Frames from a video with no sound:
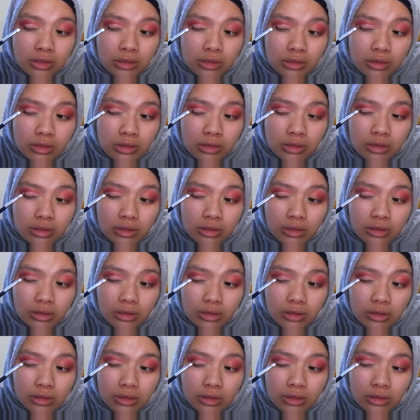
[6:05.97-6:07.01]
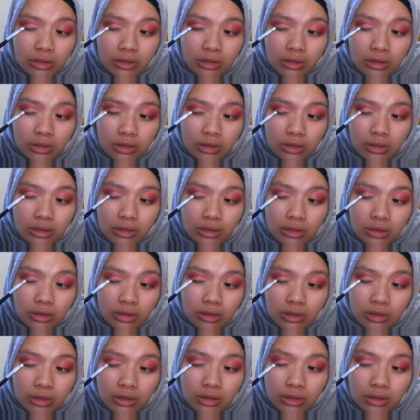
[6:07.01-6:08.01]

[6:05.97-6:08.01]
(silence)